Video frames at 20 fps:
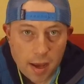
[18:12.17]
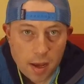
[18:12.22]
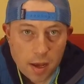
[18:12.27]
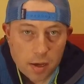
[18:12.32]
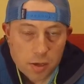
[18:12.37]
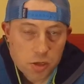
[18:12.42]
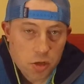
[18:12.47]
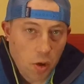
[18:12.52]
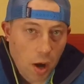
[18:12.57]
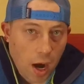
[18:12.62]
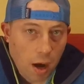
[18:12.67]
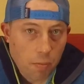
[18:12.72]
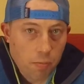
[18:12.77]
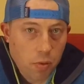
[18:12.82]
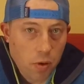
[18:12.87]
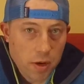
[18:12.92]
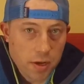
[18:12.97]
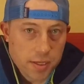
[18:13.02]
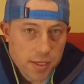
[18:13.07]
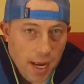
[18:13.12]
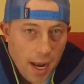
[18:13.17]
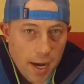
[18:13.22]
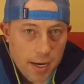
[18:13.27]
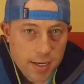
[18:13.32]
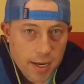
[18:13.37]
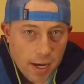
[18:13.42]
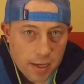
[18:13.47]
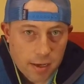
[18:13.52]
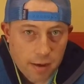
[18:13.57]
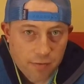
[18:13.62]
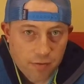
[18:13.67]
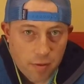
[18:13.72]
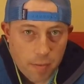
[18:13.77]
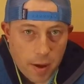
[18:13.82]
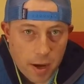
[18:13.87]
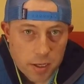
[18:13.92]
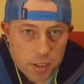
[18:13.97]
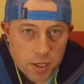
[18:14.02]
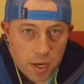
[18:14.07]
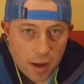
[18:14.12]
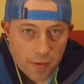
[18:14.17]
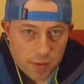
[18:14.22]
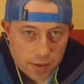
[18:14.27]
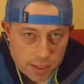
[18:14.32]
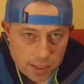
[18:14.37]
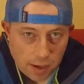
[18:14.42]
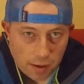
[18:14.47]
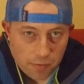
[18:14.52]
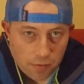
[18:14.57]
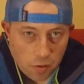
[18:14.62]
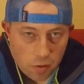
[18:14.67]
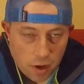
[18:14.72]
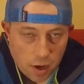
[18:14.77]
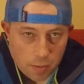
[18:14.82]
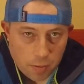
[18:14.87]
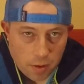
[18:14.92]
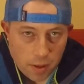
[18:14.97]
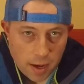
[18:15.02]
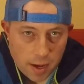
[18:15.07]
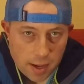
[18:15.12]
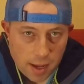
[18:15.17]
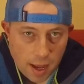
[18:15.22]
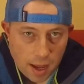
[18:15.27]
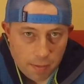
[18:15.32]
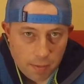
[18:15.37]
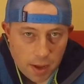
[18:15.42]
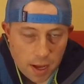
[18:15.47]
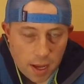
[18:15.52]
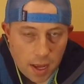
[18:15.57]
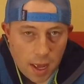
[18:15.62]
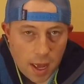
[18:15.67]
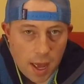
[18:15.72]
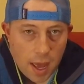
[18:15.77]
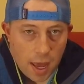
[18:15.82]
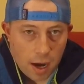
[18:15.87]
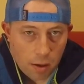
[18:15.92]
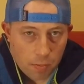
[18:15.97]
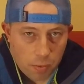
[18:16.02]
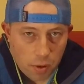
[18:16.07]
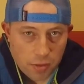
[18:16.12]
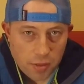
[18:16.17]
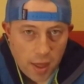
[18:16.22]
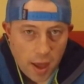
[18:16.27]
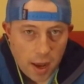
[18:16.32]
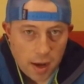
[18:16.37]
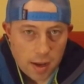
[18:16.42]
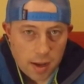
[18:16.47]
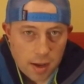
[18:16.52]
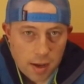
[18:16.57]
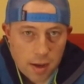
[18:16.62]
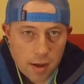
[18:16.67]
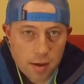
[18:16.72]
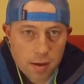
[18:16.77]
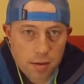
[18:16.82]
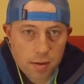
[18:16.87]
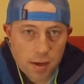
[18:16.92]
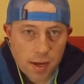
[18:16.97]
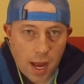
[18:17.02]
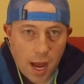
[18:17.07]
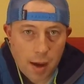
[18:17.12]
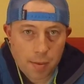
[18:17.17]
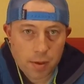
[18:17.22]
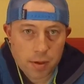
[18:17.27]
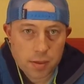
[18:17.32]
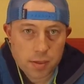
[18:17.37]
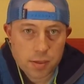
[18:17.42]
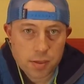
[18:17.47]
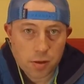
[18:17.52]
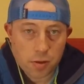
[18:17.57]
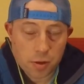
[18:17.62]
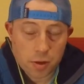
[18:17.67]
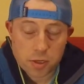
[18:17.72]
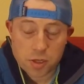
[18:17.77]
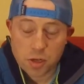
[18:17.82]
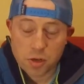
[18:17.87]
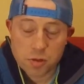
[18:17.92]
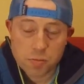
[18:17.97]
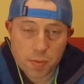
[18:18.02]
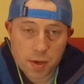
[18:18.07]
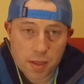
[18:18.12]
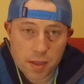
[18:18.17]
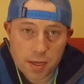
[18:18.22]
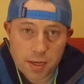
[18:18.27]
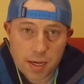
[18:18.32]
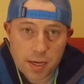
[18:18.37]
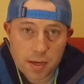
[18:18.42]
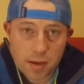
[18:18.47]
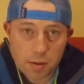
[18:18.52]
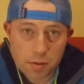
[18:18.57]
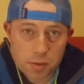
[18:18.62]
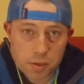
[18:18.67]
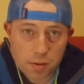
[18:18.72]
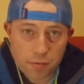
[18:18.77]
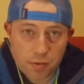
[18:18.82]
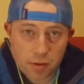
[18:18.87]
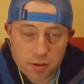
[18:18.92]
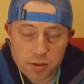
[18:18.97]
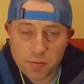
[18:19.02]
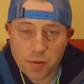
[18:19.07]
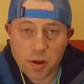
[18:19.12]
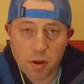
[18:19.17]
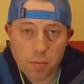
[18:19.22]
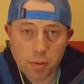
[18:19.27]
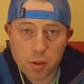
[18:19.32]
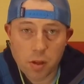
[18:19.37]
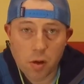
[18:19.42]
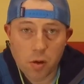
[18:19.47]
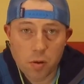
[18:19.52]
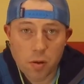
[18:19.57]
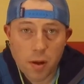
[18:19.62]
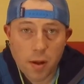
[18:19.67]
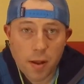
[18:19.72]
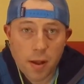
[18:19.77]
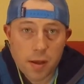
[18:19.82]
So I'll put his contact information. I have his cell phone number that he gave me, and I'll put that in the comments, or excuse me, in the details of this video below.